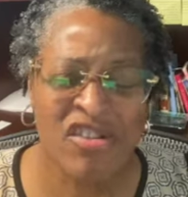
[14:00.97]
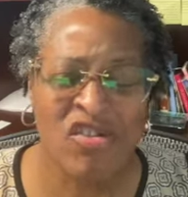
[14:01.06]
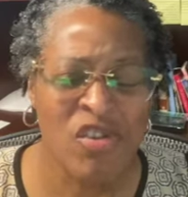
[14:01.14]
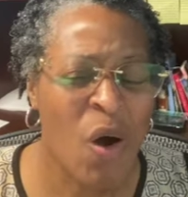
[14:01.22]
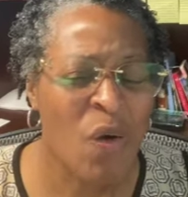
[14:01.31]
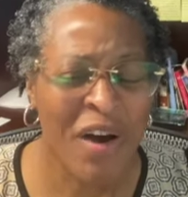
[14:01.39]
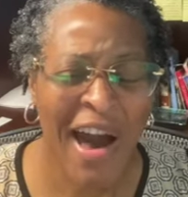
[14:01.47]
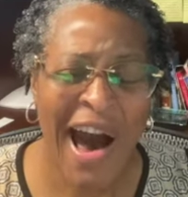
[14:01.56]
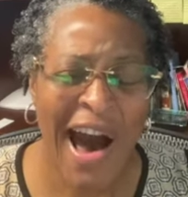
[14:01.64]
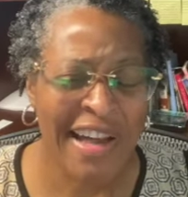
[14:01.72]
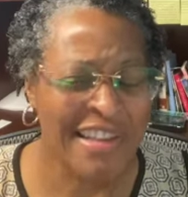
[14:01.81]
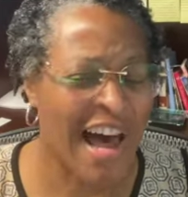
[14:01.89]
no
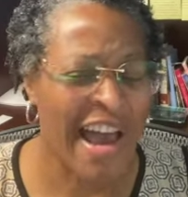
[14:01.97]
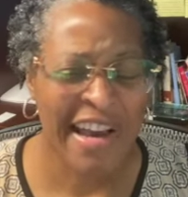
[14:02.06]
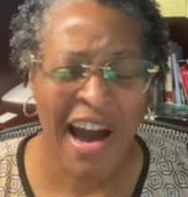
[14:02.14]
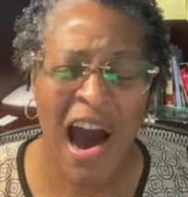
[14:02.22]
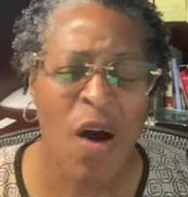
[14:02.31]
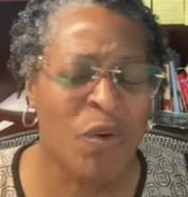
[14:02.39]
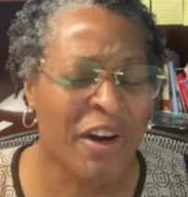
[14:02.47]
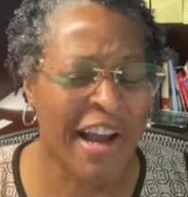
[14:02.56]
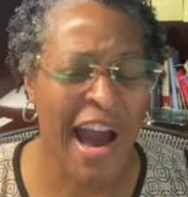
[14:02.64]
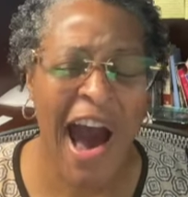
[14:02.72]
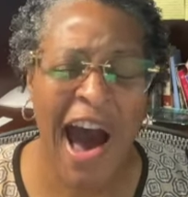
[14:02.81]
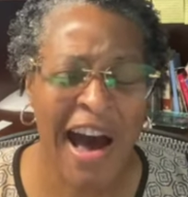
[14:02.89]
God like our
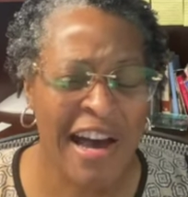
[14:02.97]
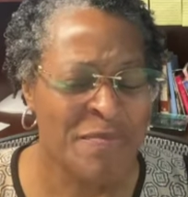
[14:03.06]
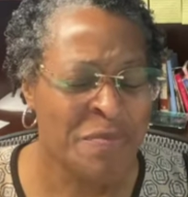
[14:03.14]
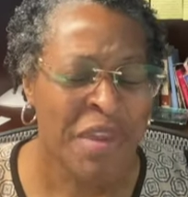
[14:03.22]
God.